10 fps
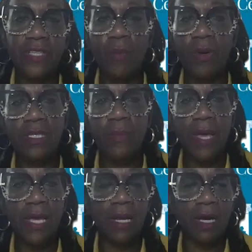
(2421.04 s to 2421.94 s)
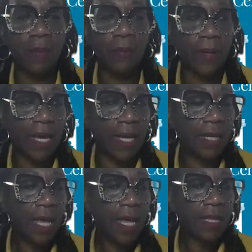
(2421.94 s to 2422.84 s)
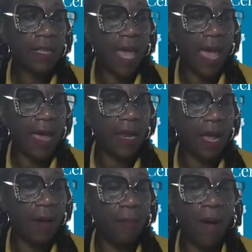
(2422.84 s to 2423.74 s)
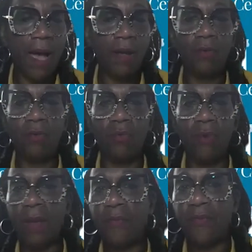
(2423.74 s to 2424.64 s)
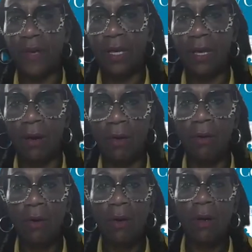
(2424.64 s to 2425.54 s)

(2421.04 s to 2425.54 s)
someone is making a complaint that my rape video